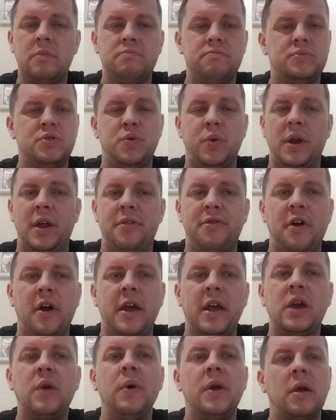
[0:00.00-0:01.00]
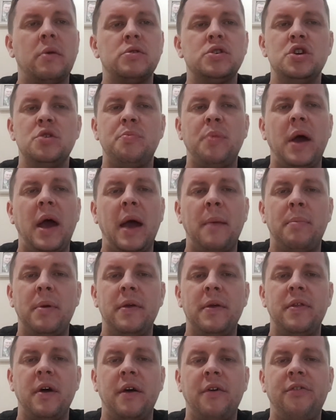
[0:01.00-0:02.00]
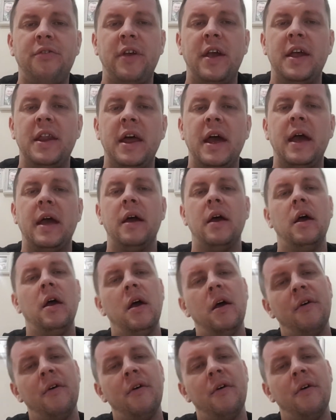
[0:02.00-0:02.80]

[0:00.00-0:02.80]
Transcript: 20-30 quid. I was super happy that I seen it.